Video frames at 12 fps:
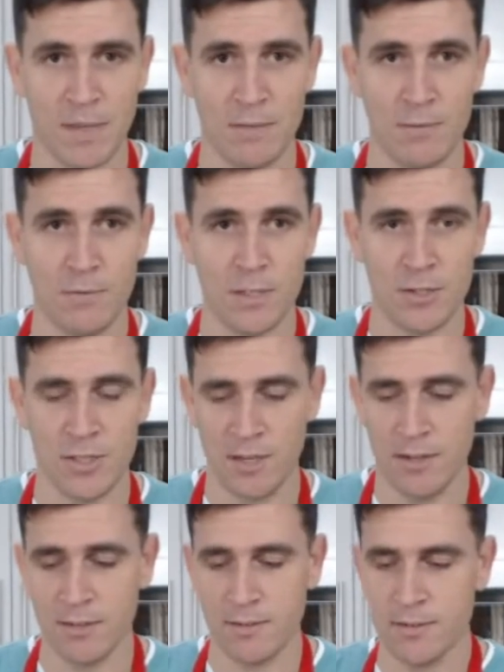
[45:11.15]
And if you're
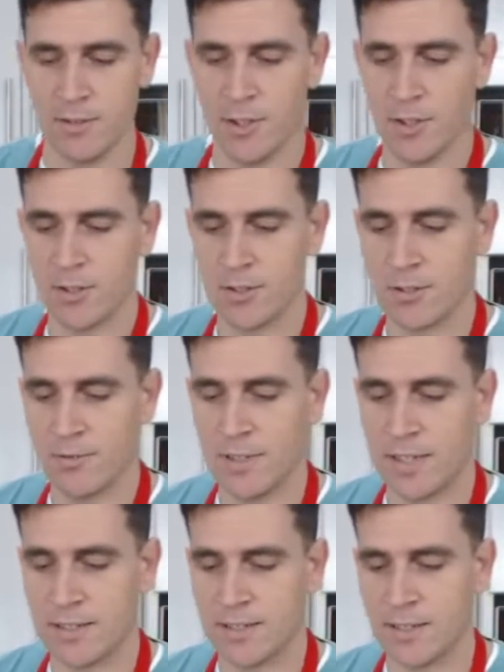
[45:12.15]
vegetarian, don't
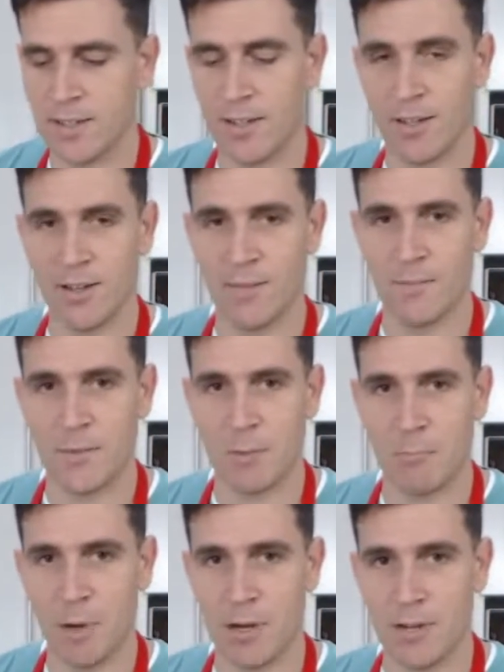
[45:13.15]
forget the
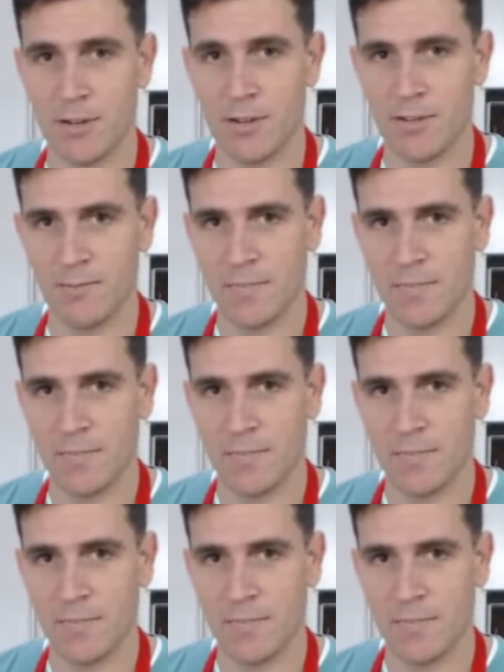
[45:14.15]
paneer.